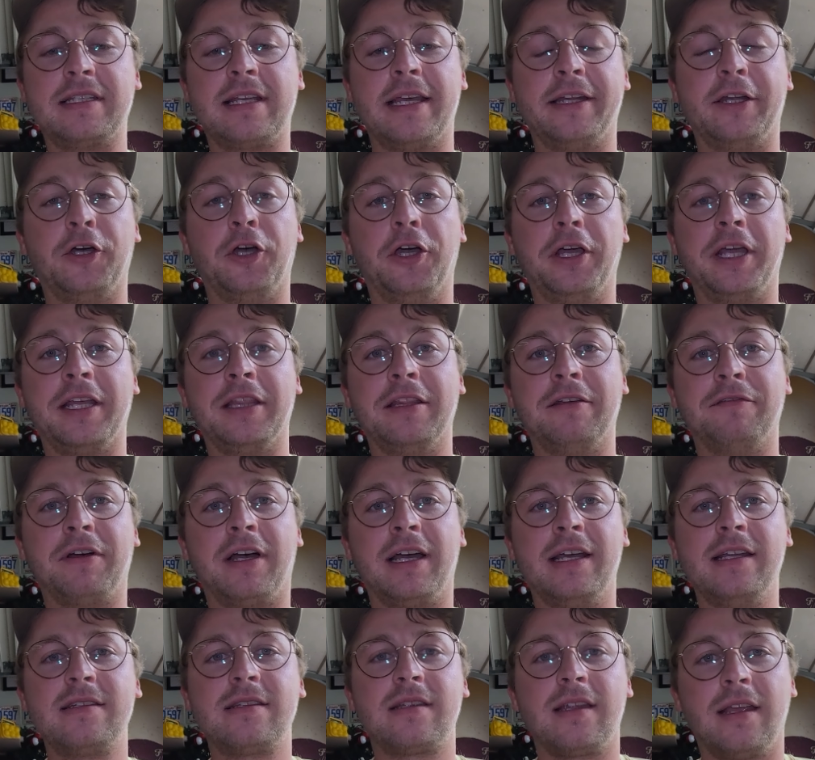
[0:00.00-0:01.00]
get a hook in the
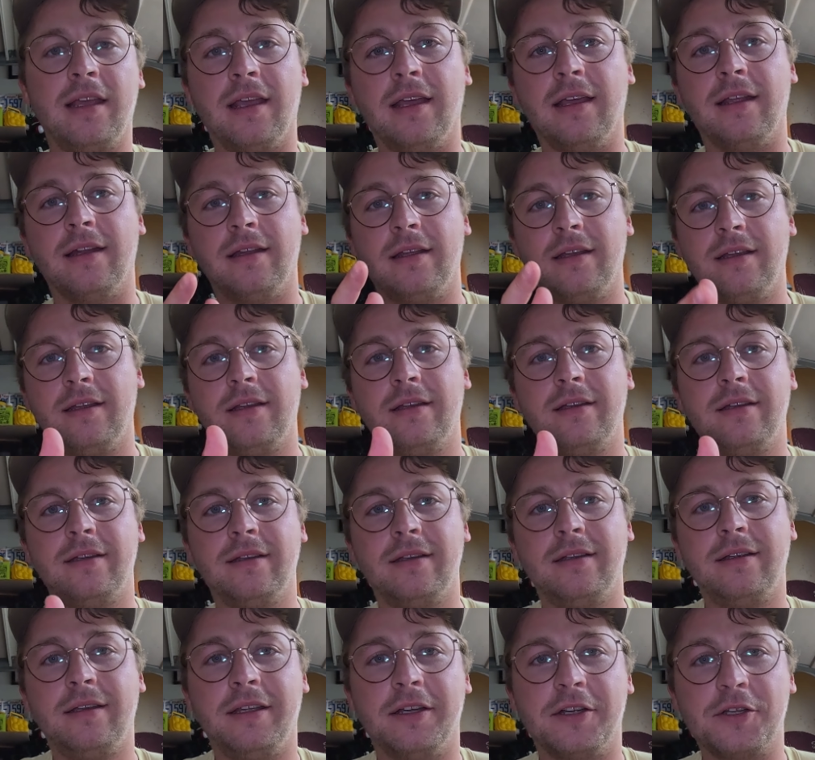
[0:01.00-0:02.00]
vise, and
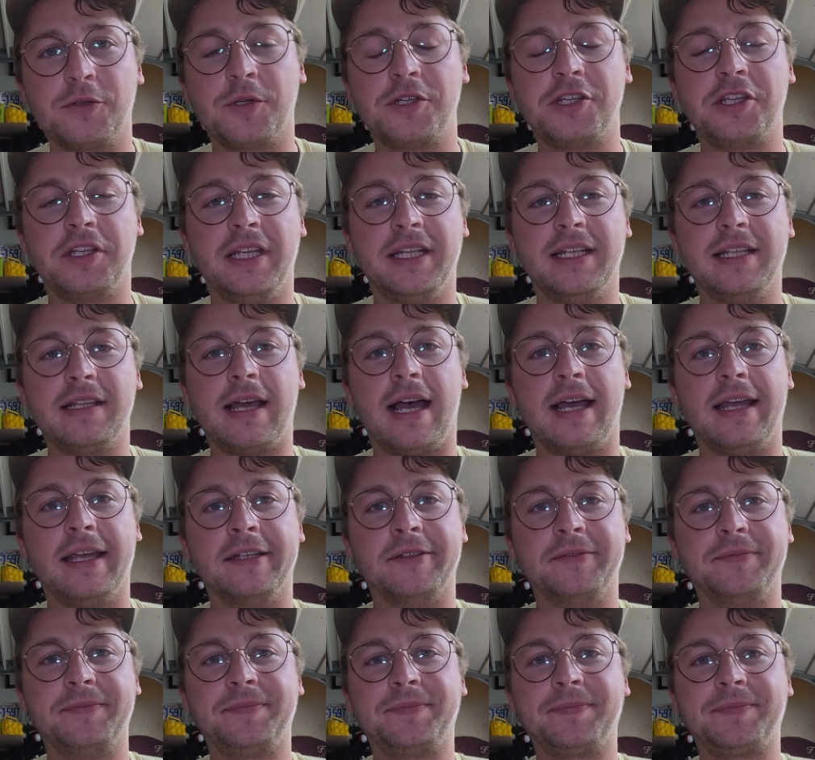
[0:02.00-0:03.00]
here's what you need to tie it.
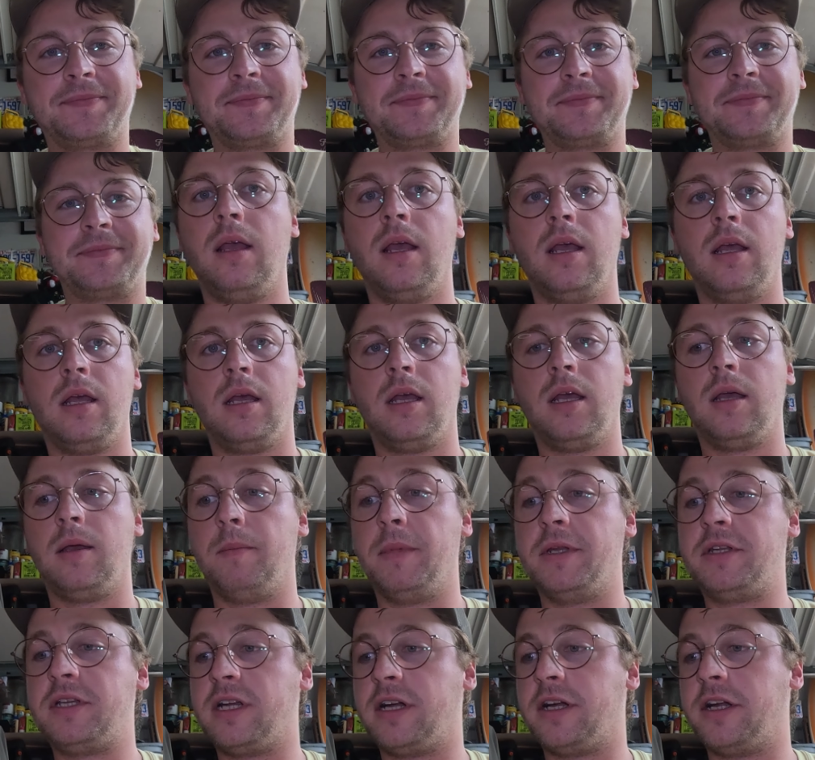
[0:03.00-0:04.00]

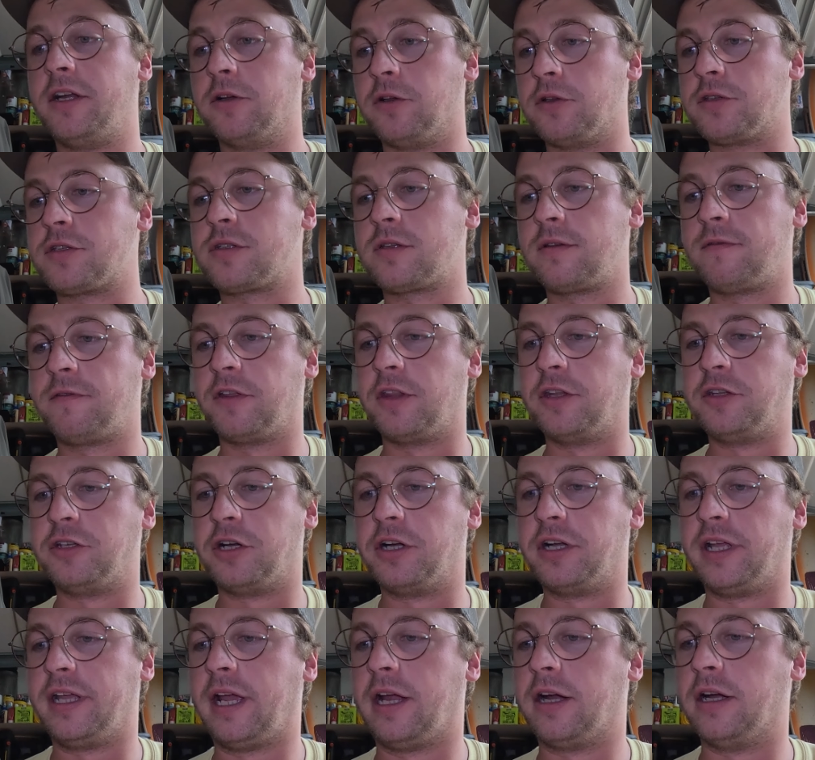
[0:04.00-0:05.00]
Materials for the
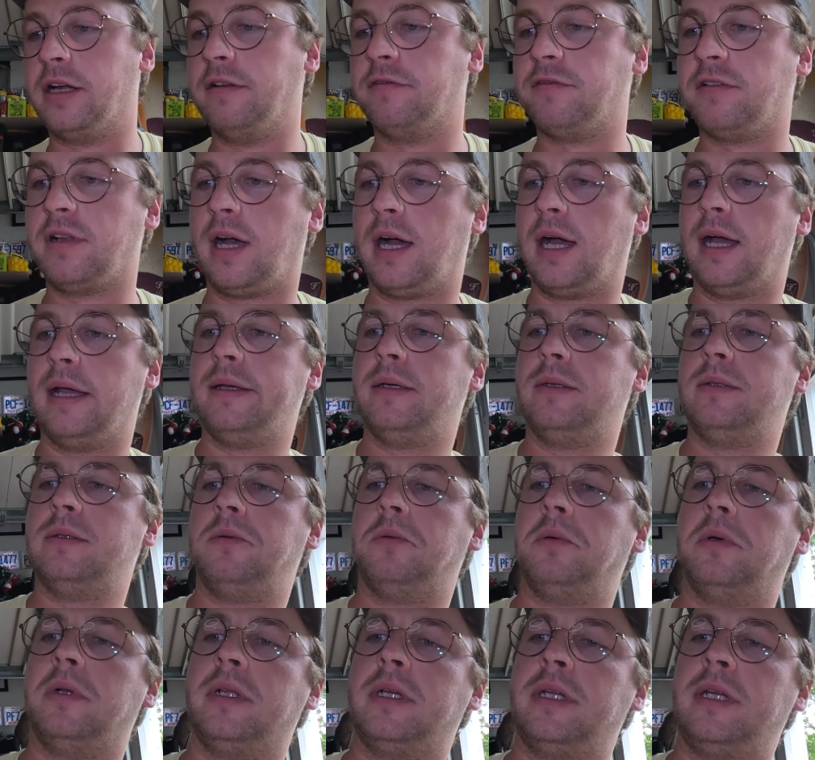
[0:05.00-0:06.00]
Dirty Harry fly
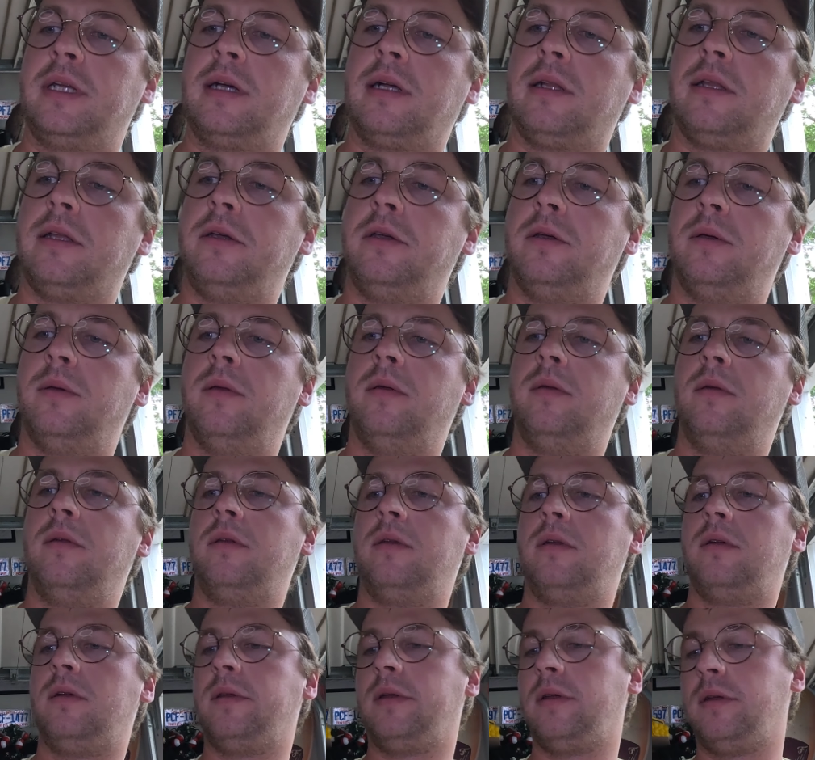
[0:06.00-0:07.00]
will include
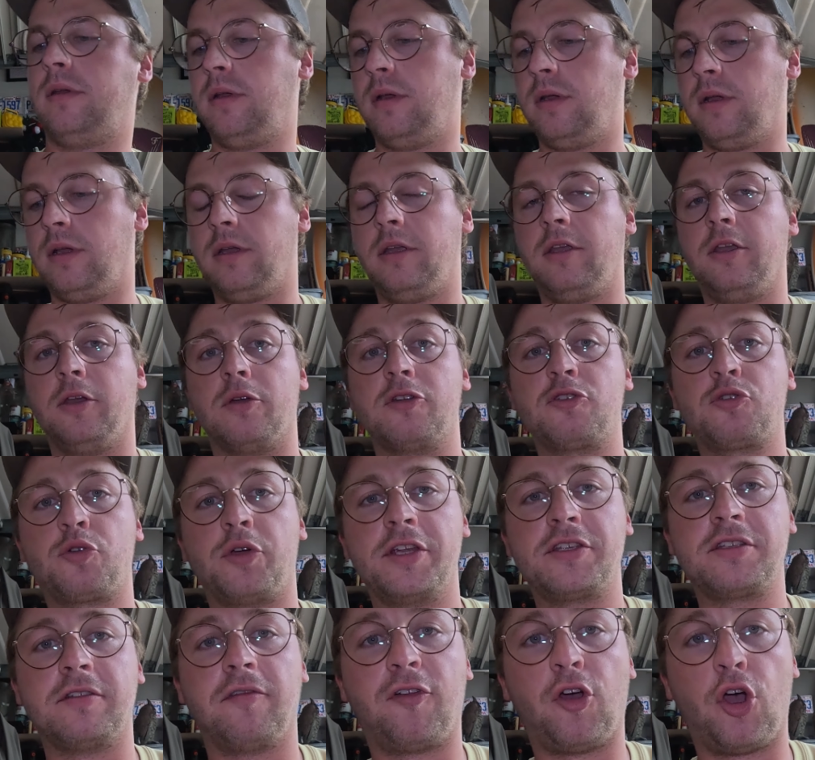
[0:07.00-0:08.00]
your
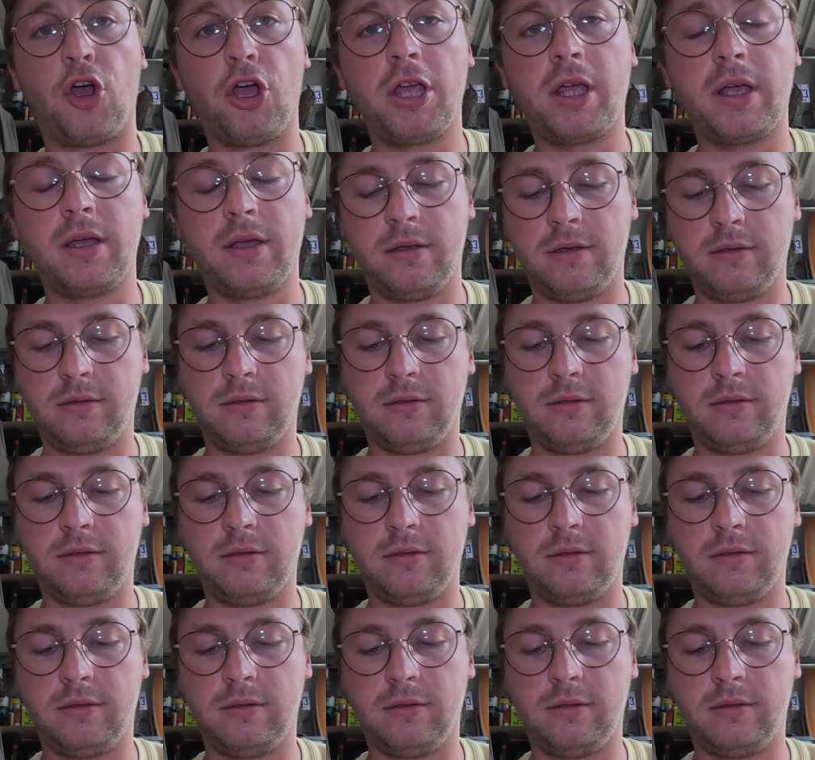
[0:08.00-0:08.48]
choice of hook.